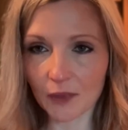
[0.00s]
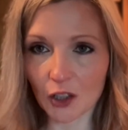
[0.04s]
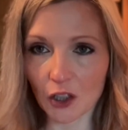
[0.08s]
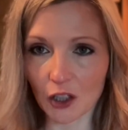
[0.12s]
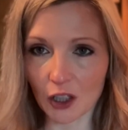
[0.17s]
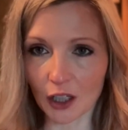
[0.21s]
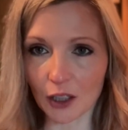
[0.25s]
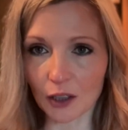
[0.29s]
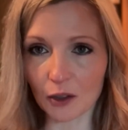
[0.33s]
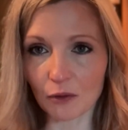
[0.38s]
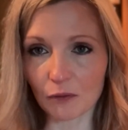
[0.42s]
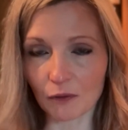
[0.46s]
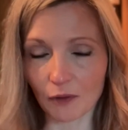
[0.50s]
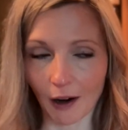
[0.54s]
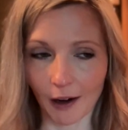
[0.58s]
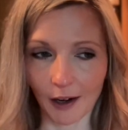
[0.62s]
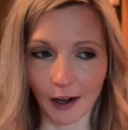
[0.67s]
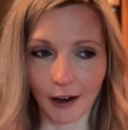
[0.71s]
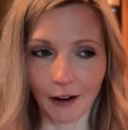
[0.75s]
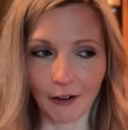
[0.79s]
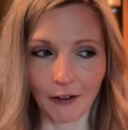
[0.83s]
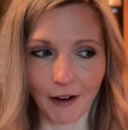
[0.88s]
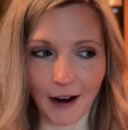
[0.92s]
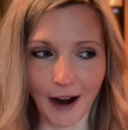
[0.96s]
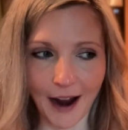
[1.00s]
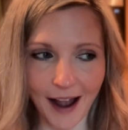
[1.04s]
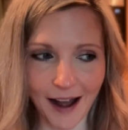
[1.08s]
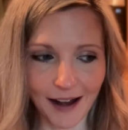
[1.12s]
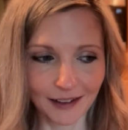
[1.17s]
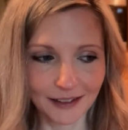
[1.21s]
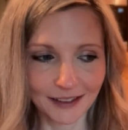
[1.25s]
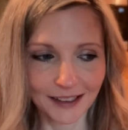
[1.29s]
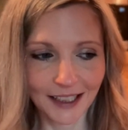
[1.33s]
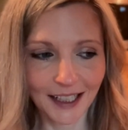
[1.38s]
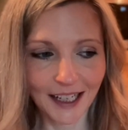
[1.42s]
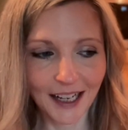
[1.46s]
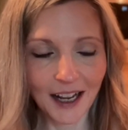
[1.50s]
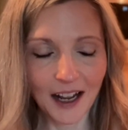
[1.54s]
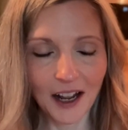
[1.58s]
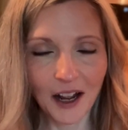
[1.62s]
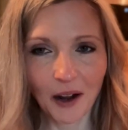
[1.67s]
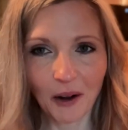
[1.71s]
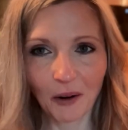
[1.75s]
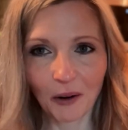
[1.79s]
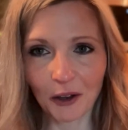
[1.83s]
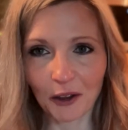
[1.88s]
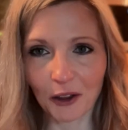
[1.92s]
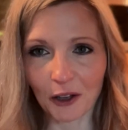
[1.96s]
She is running around
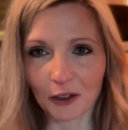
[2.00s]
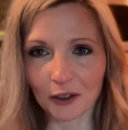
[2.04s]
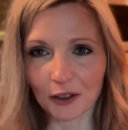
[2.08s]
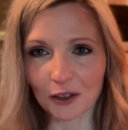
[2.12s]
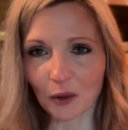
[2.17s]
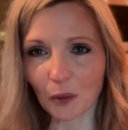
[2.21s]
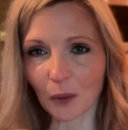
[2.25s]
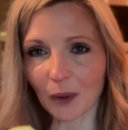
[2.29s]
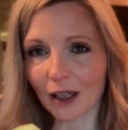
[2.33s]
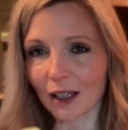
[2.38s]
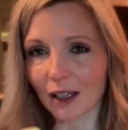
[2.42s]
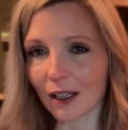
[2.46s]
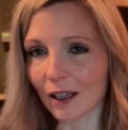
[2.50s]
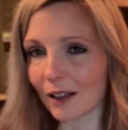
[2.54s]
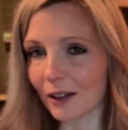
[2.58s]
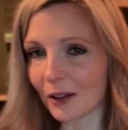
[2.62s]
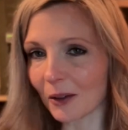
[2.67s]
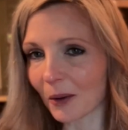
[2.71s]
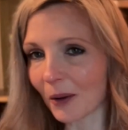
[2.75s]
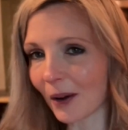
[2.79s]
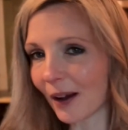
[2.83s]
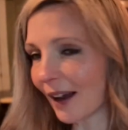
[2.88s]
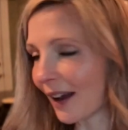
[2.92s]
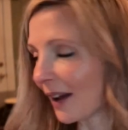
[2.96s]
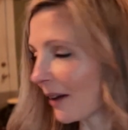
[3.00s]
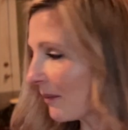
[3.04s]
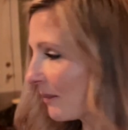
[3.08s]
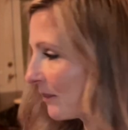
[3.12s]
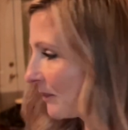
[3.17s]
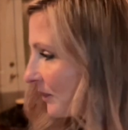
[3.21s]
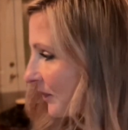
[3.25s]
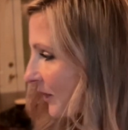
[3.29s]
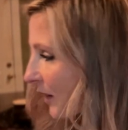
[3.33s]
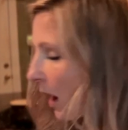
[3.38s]
with her squeaky toy